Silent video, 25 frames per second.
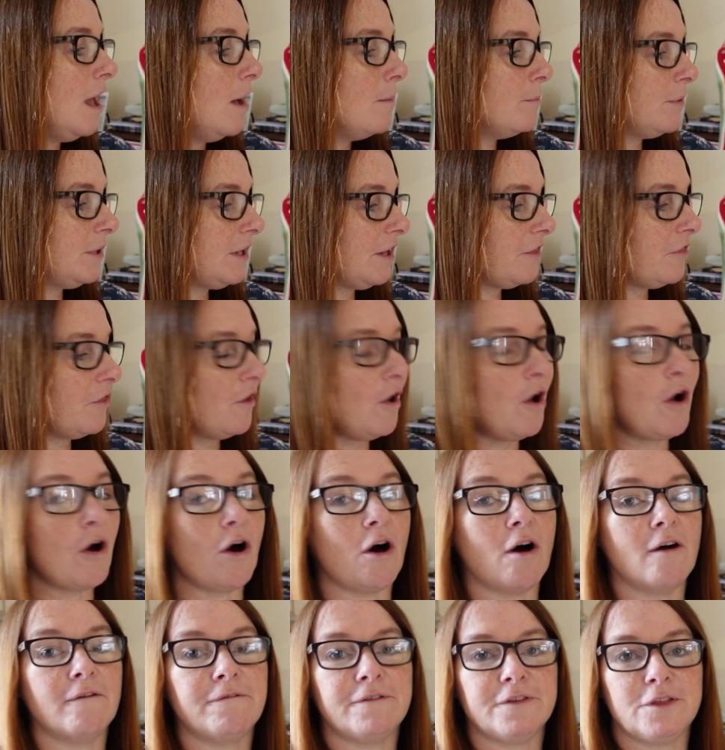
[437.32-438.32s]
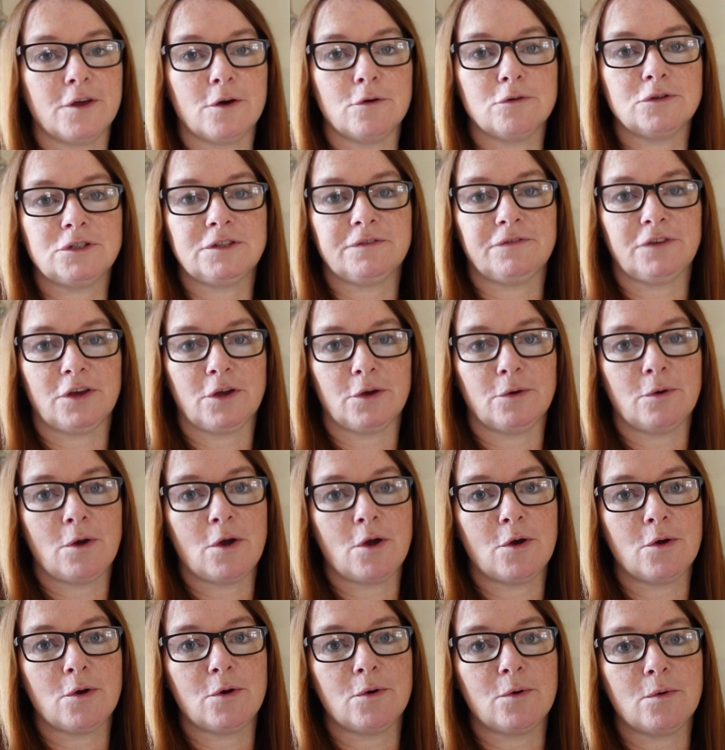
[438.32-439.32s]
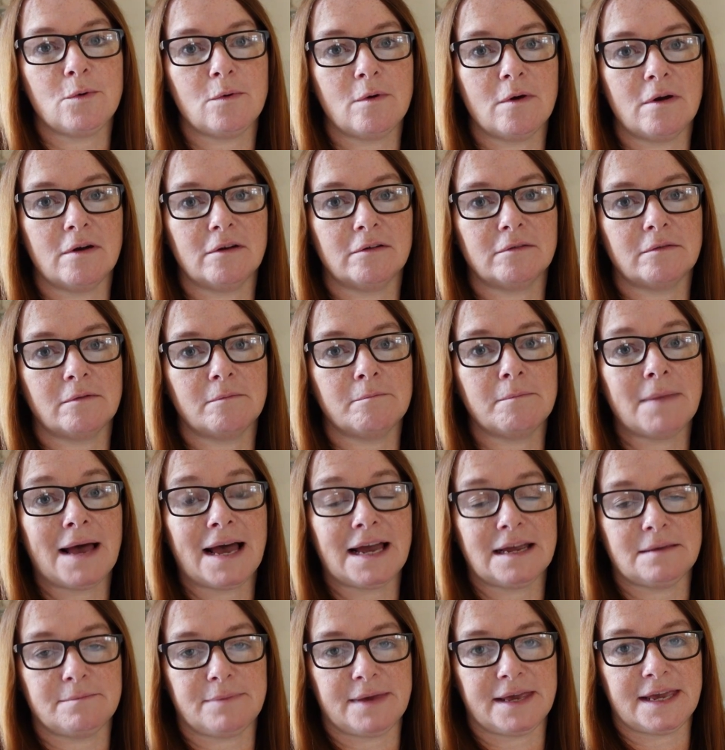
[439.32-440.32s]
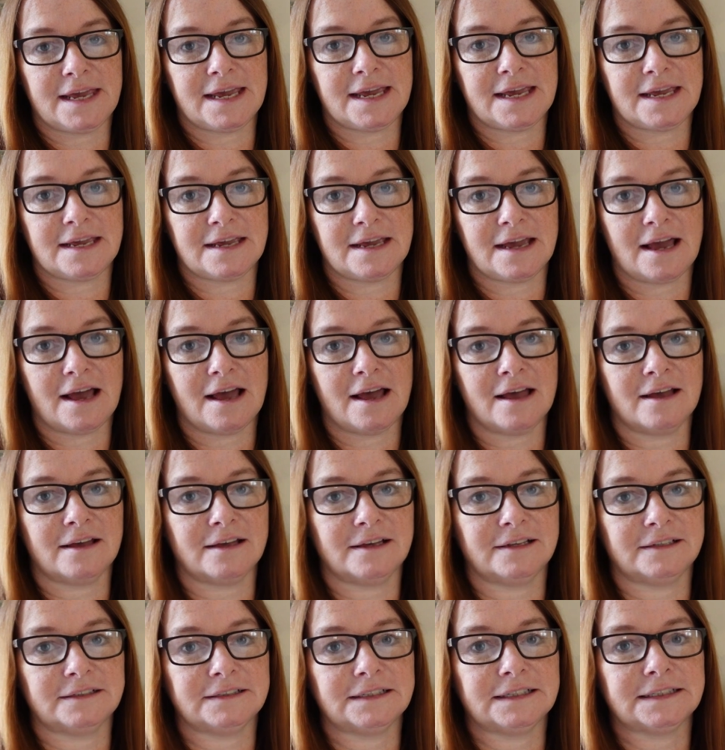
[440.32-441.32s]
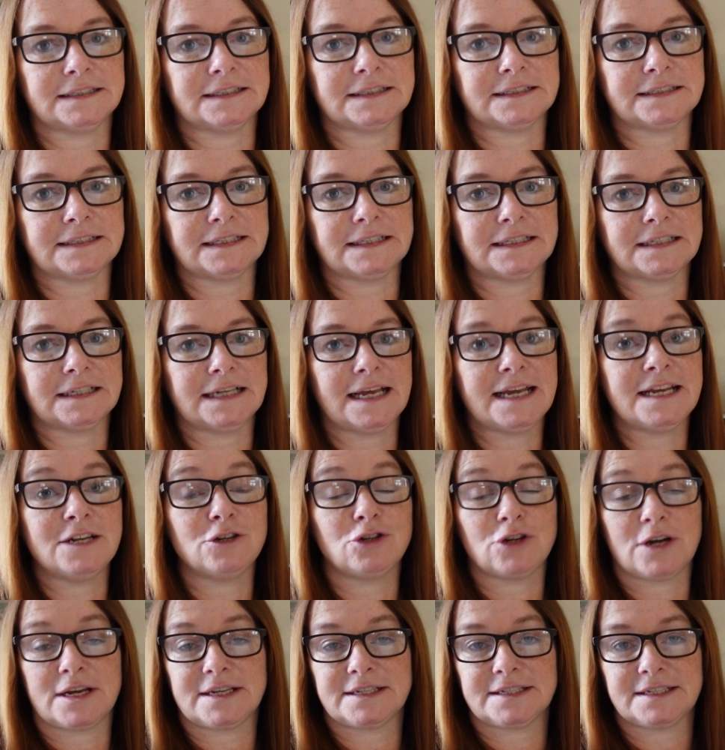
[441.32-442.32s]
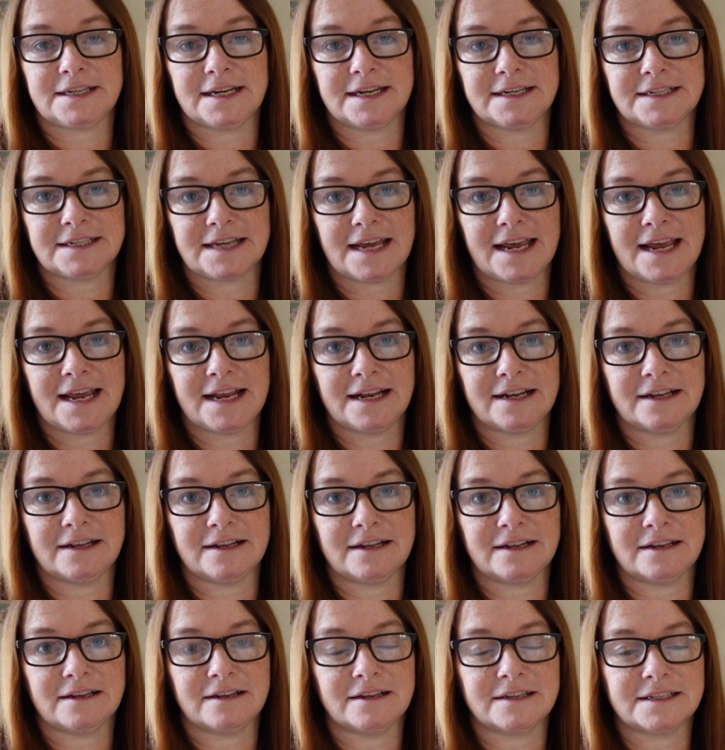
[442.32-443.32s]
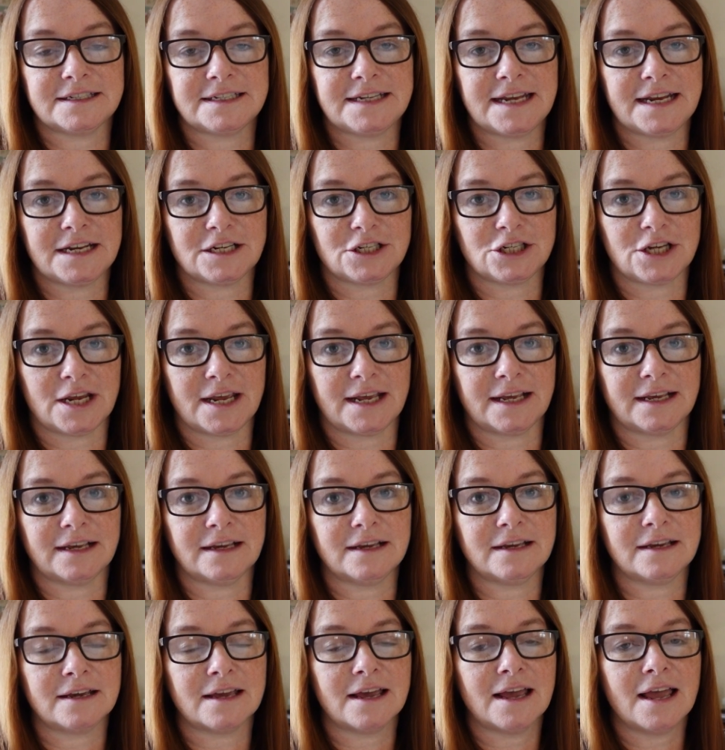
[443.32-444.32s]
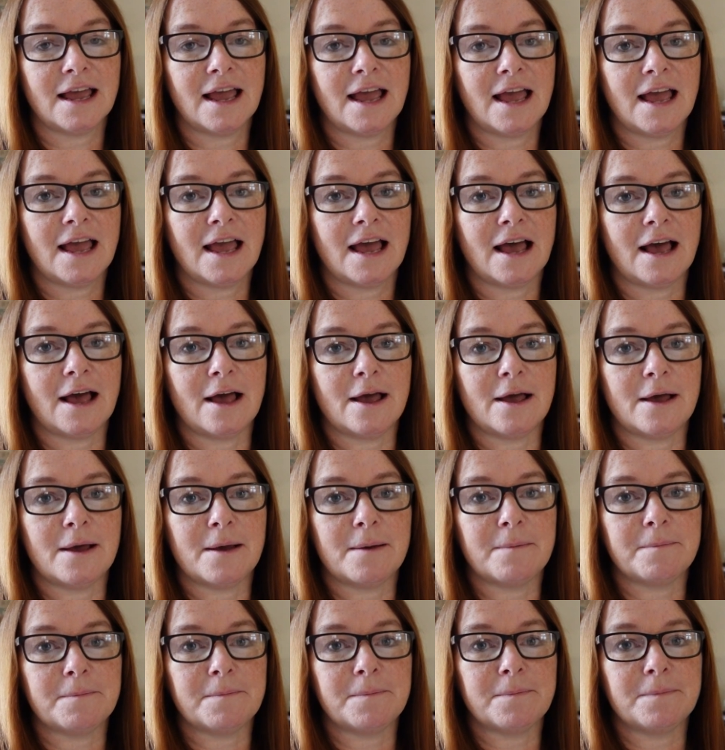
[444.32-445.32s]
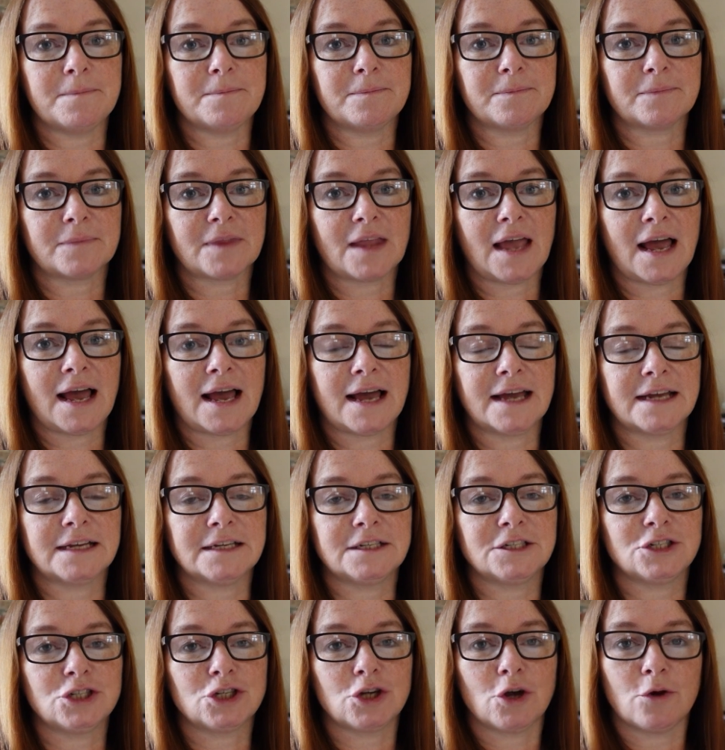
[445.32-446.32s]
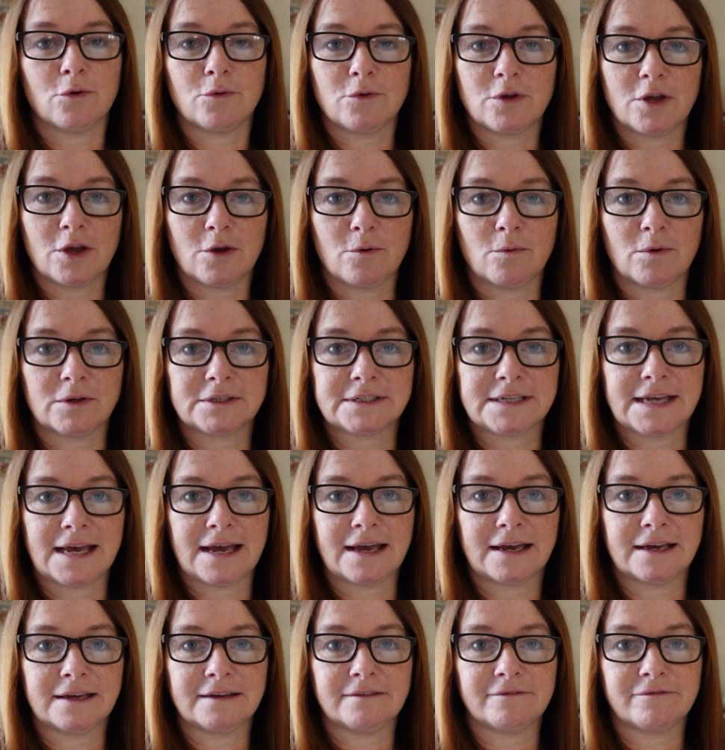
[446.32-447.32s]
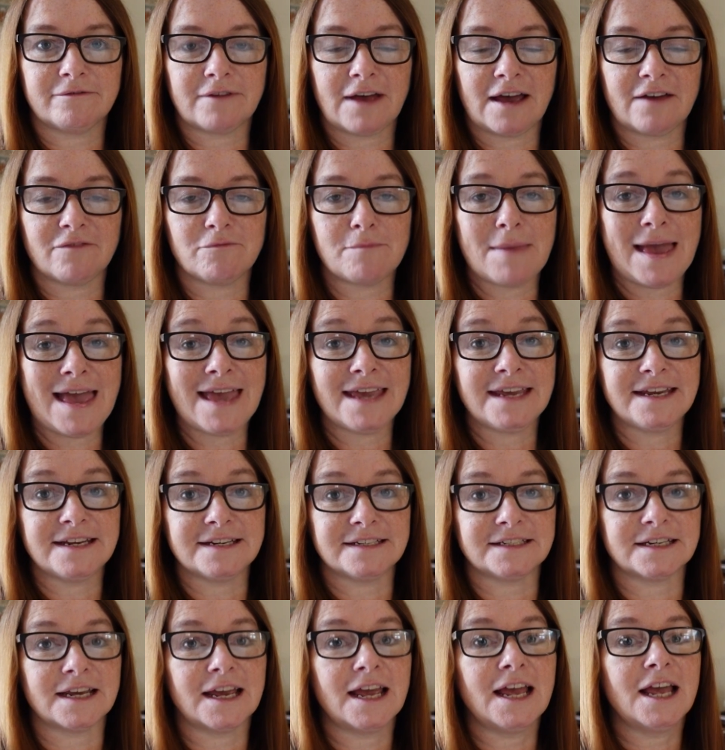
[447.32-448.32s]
But I thought, for those of you who might be interested in stitching, I'd show you what I've made.